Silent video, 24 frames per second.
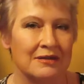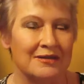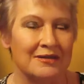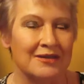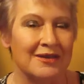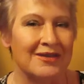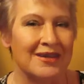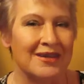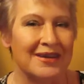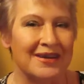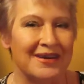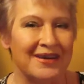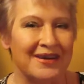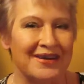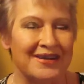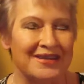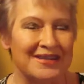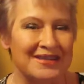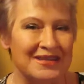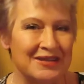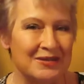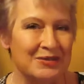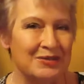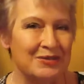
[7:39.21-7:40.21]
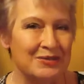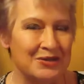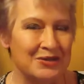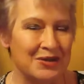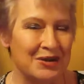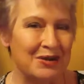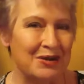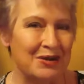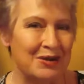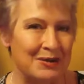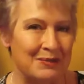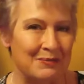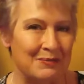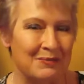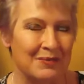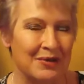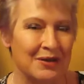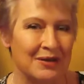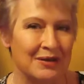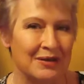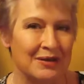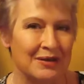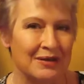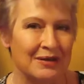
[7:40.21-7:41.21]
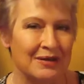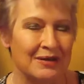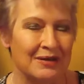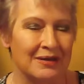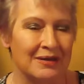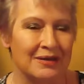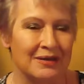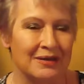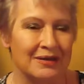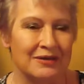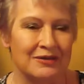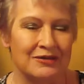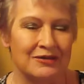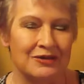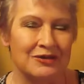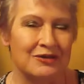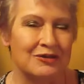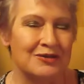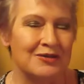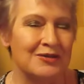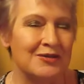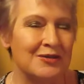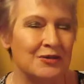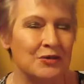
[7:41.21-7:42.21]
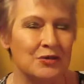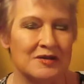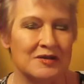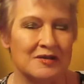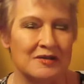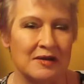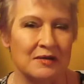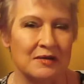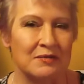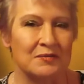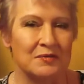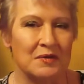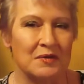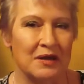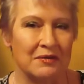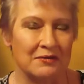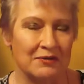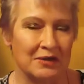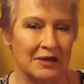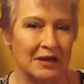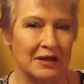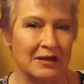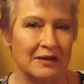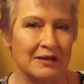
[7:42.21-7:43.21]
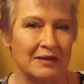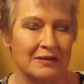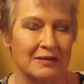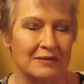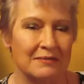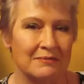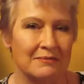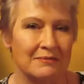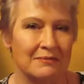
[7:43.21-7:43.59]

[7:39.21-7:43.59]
So the ideal time to do your self-loving